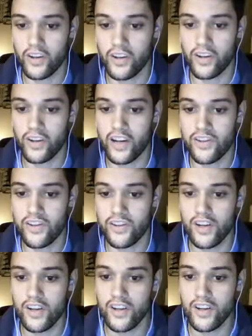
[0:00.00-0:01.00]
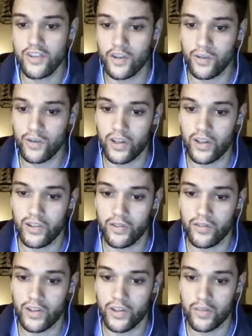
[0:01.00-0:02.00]
at range. So you're going to run it
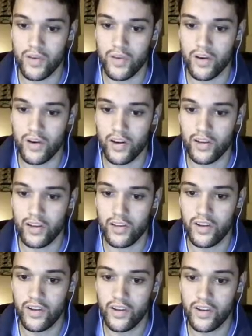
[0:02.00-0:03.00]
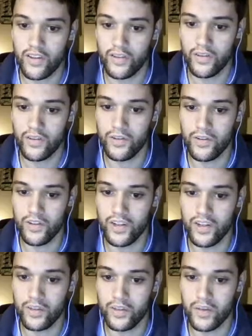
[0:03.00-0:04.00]
through first BR, through the
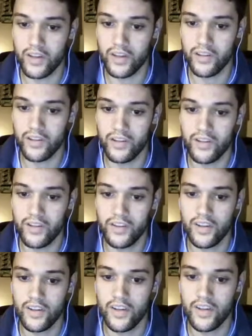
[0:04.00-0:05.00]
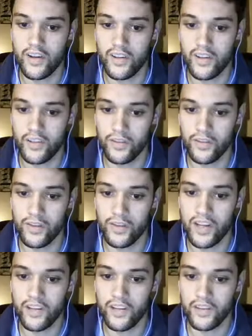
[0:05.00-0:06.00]
needle pit, through
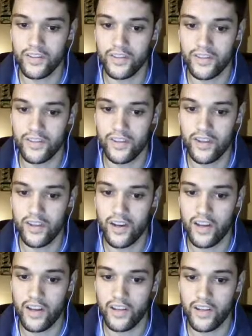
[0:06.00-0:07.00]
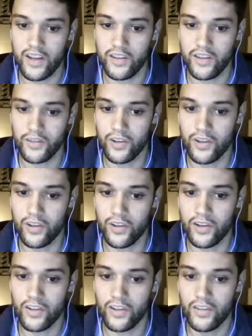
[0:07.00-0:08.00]
needles, and then down through long
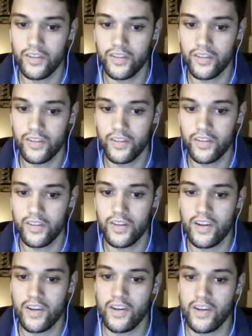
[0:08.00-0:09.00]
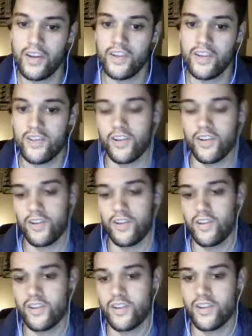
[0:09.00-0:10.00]
haul. So
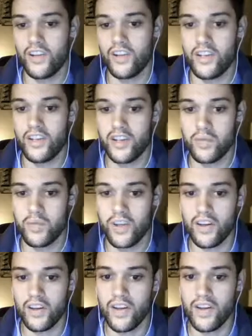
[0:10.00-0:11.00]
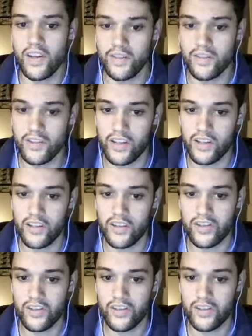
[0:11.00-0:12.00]
the general idea being is if you create this
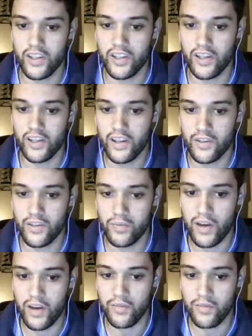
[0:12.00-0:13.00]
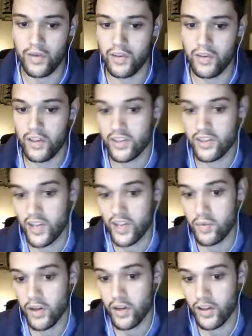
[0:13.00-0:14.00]
shield here and you have maybe the
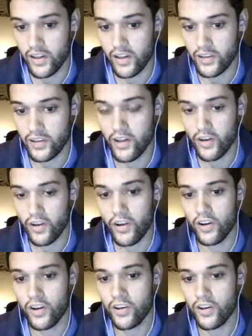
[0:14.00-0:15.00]
sniper in long haul